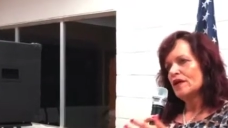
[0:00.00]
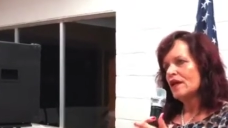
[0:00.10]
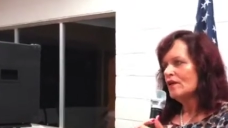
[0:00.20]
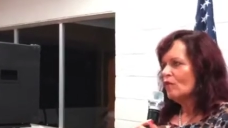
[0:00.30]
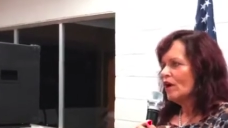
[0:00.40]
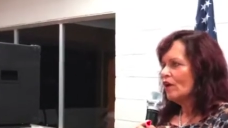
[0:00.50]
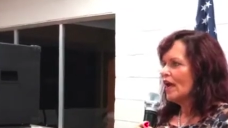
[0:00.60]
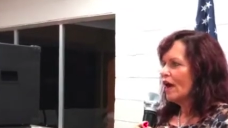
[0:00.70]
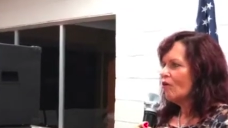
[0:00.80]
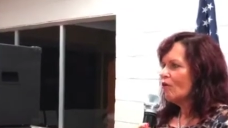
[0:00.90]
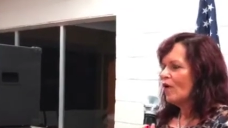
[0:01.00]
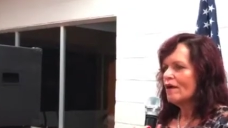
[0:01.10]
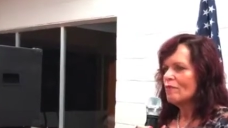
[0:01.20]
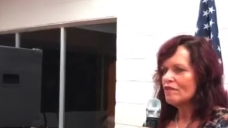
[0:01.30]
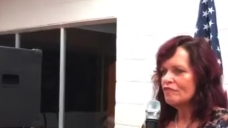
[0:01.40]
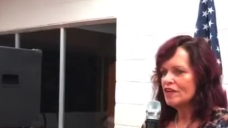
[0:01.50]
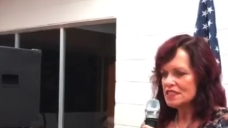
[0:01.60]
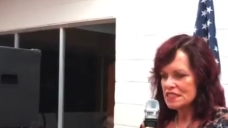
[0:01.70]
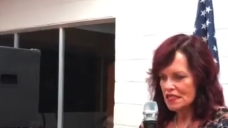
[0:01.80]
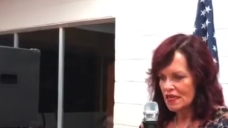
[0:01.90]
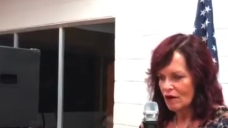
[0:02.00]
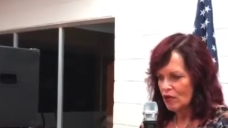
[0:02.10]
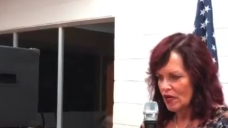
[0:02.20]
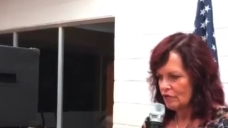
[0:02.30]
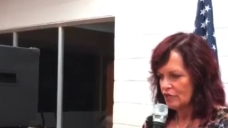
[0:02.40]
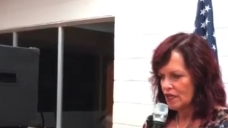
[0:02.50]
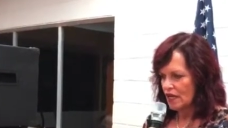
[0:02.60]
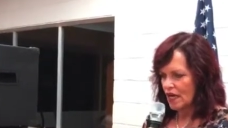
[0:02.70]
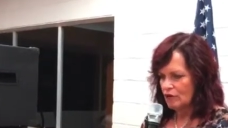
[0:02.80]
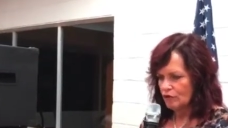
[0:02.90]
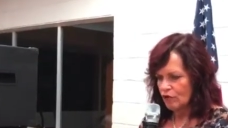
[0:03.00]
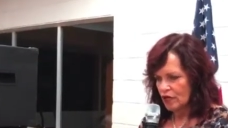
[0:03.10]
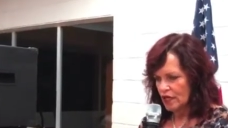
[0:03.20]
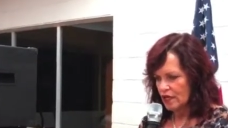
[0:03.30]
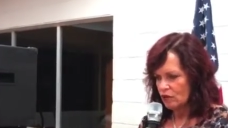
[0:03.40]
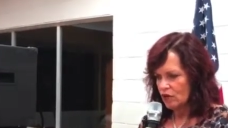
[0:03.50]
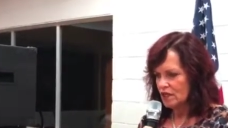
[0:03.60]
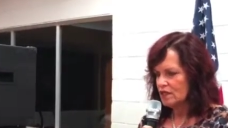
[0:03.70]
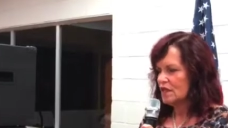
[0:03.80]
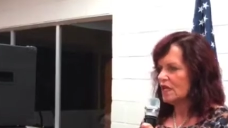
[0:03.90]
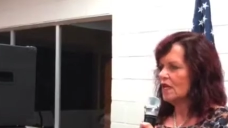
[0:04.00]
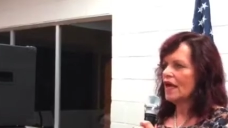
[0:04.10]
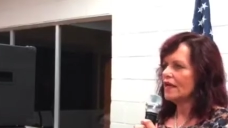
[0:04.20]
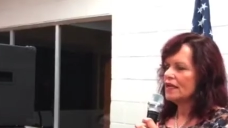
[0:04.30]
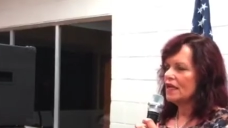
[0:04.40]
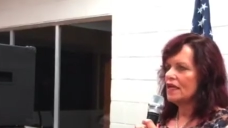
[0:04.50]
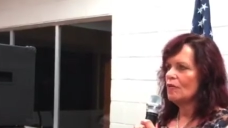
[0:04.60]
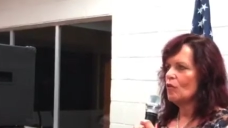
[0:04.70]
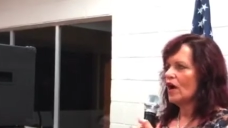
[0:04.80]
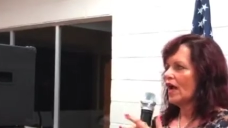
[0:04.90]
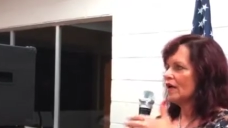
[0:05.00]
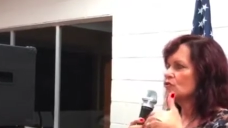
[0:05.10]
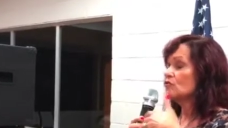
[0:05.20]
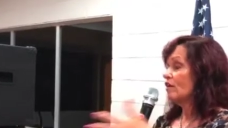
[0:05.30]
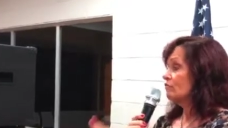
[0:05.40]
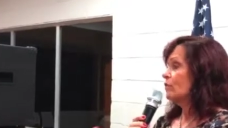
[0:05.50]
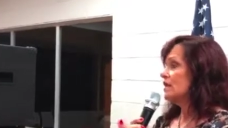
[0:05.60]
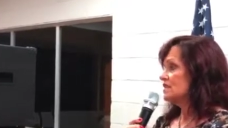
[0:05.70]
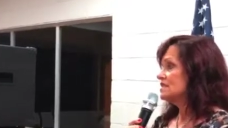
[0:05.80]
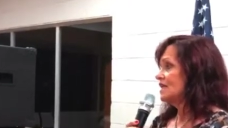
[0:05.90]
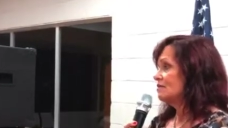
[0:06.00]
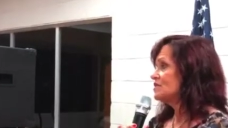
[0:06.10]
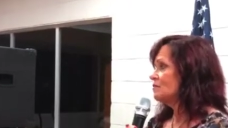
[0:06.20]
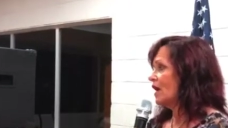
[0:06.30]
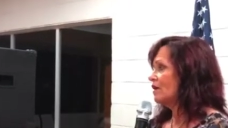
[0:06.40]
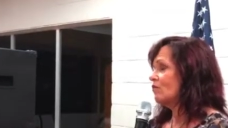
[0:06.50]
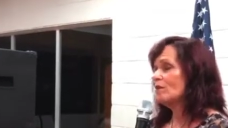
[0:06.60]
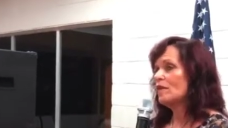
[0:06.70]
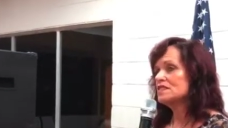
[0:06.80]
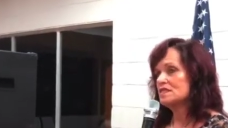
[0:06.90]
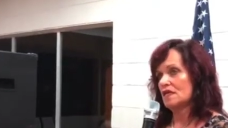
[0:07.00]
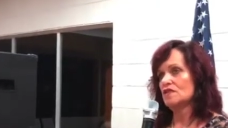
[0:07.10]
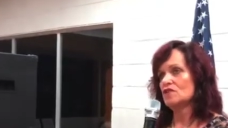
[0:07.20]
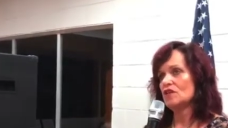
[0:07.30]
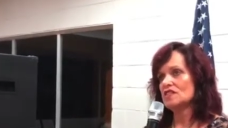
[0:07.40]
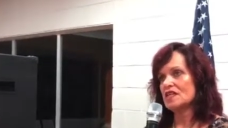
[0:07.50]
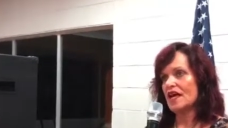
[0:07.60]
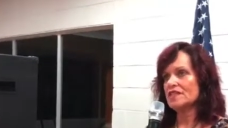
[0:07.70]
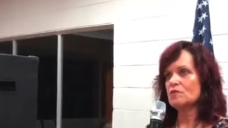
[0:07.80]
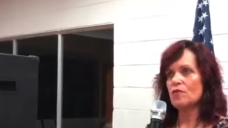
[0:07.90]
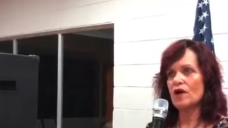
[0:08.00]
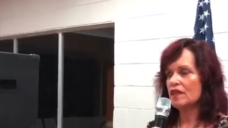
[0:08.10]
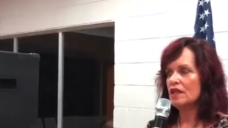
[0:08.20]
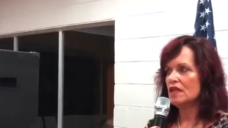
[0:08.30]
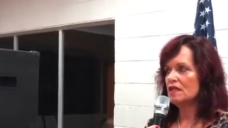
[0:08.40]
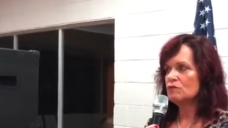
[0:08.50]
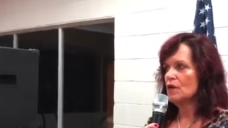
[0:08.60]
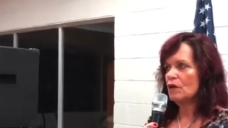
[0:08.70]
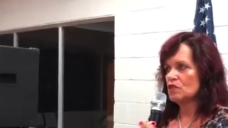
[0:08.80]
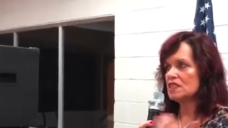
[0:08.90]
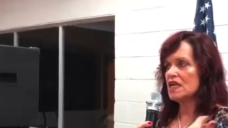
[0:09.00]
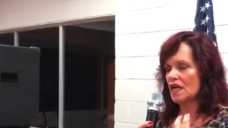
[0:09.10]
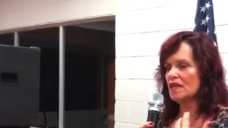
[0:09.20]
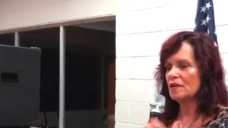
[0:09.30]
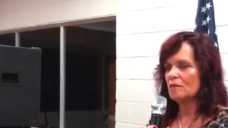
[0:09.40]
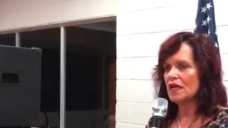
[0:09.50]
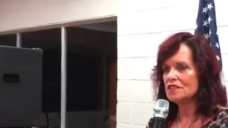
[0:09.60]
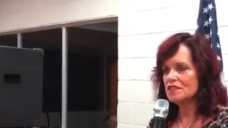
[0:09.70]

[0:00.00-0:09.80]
And then we're on our way. My fiance and I, we lived in California, and we didn't like it anymore. I had to drive by the same spot where my son took his last breath, and it was killing me.